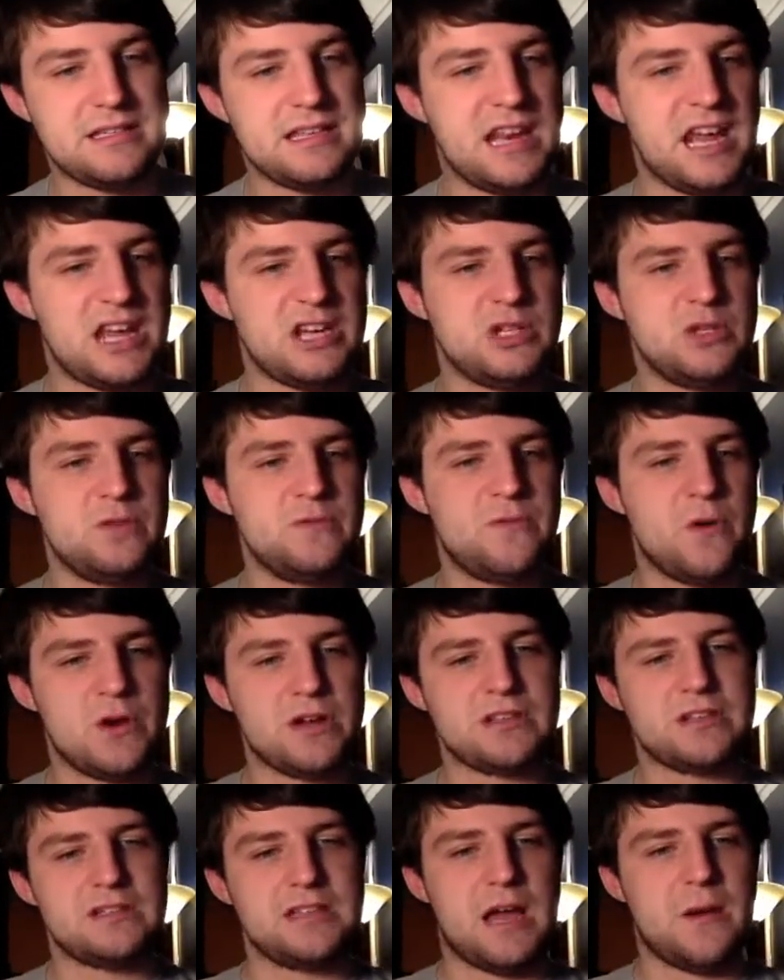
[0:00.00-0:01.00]
and I do
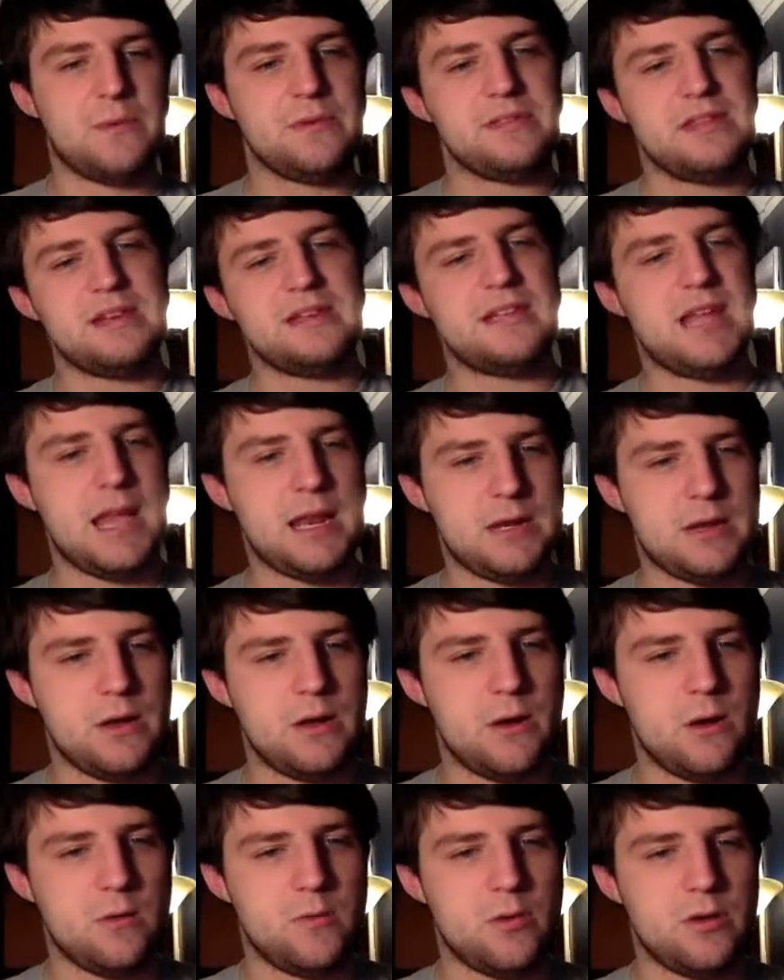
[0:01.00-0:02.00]
focus a lot with
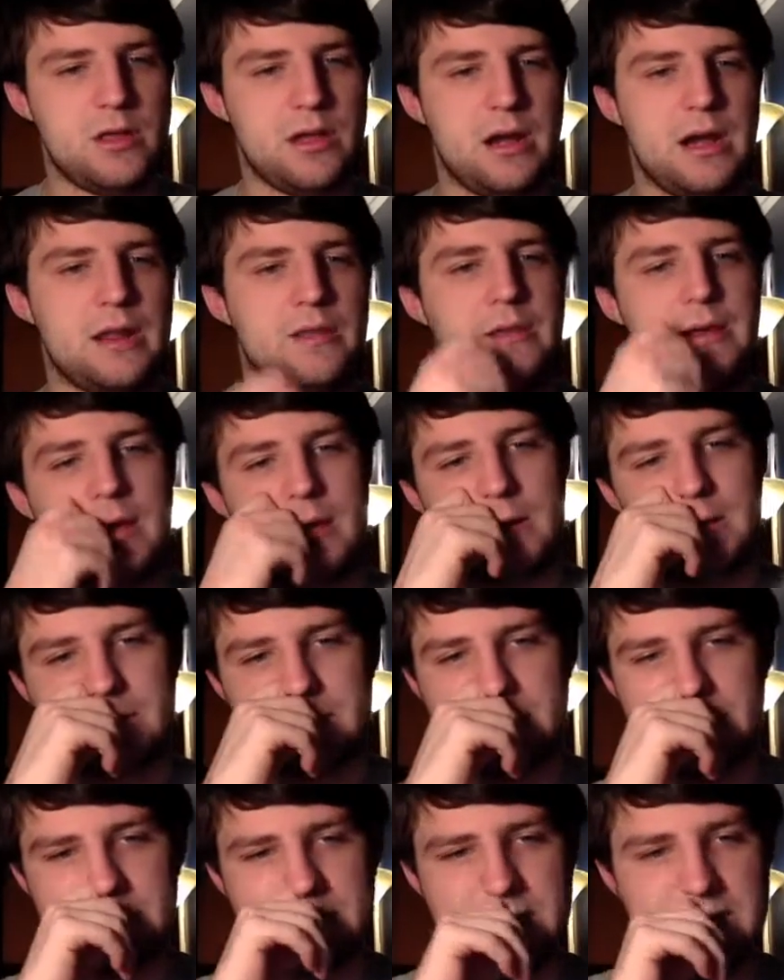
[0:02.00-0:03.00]
Nintendo more than anything else
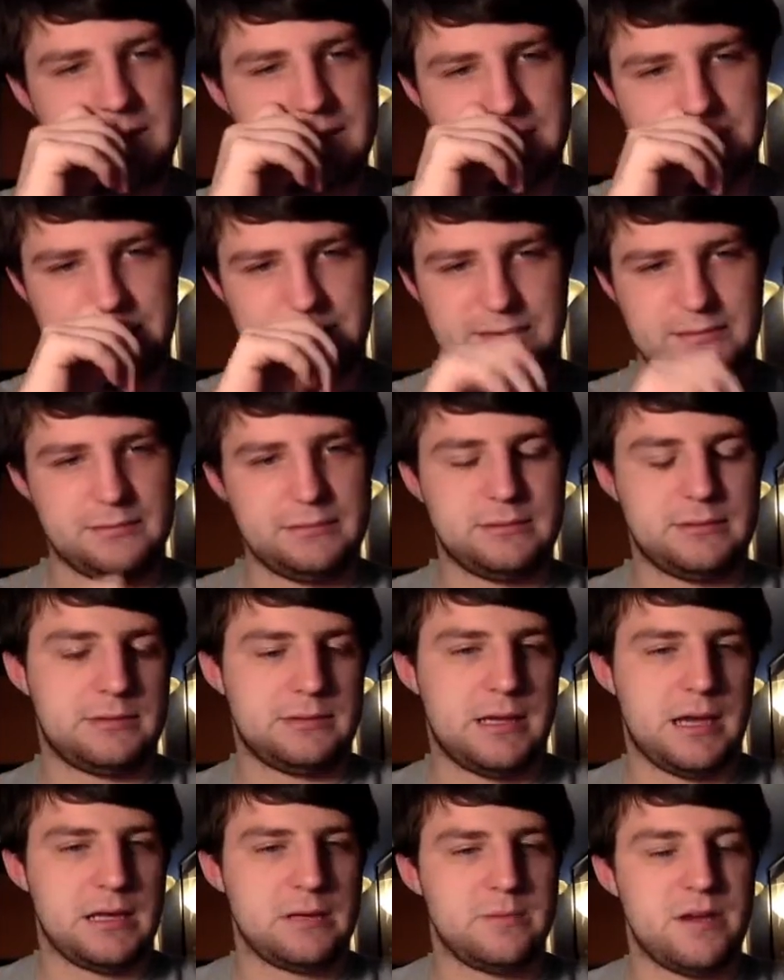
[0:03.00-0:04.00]
because it is
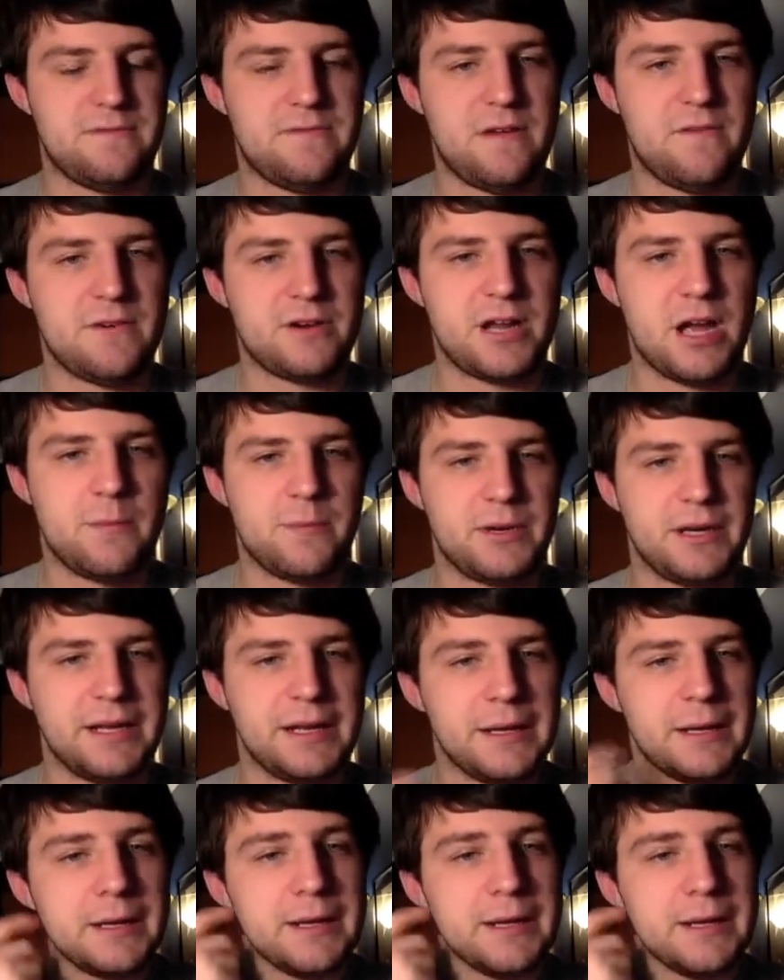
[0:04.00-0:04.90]
kind of my favorite company.